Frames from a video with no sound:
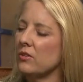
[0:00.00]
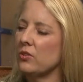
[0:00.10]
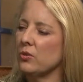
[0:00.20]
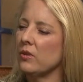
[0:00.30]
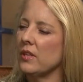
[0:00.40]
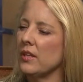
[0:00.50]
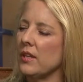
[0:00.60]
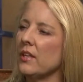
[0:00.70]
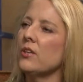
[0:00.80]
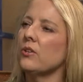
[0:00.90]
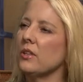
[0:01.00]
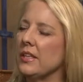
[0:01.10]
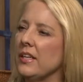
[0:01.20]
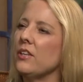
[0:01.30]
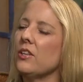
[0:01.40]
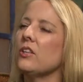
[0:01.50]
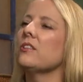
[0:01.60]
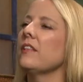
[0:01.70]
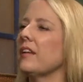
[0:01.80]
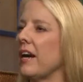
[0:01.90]
do the EU leaders
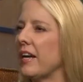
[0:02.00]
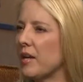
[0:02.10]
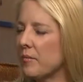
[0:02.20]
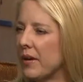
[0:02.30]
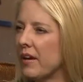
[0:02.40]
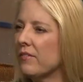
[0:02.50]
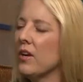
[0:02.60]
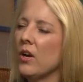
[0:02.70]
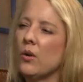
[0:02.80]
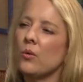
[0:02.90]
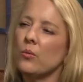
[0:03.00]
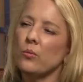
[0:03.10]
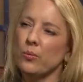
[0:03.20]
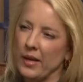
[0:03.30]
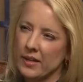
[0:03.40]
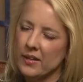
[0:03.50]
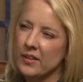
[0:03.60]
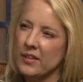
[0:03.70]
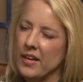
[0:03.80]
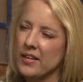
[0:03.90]
and the IMF
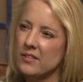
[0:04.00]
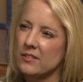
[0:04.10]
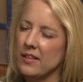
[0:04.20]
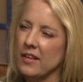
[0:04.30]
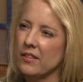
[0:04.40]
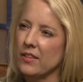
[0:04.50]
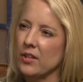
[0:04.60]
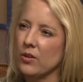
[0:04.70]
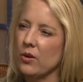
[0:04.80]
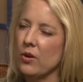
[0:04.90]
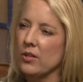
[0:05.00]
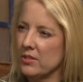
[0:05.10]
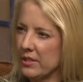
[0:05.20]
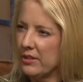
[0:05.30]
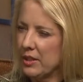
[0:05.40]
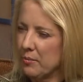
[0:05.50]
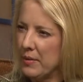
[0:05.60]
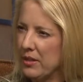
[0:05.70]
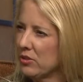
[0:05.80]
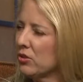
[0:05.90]
recognize that the austerity
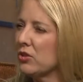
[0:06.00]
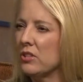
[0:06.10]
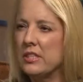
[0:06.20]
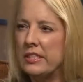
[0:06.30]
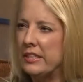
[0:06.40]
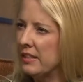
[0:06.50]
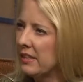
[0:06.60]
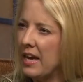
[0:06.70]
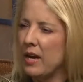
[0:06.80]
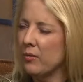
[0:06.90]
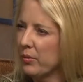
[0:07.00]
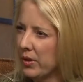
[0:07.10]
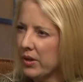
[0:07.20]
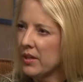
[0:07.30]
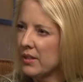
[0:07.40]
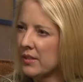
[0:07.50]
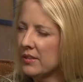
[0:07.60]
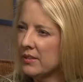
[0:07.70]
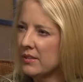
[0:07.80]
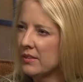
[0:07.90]
measures did not work?
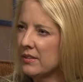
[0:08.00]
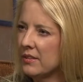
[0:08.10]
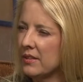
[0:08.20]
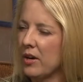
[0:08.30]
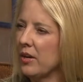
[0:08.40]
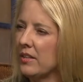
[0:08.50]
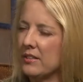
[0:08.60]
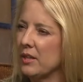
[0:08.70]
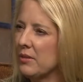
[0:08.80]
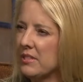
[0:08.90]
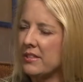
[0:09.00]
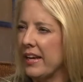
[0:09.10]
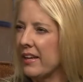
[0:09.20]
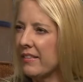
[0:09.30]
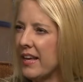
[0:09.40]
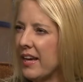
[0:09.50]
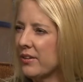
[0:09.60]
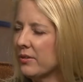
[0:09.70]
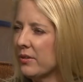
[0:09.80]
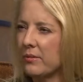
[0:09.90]
Is anyone saying that,
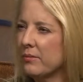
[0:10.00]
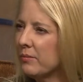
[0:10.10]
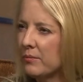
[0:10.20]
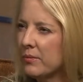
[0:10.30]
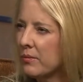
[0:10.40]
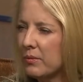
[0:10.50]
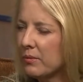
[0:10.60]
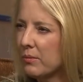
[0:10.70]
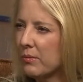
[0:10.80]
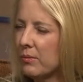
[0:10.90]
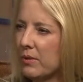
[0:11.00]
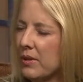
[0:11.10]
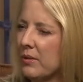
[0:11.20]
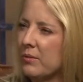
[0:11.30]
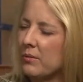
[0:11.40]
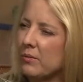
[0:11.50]
or you know?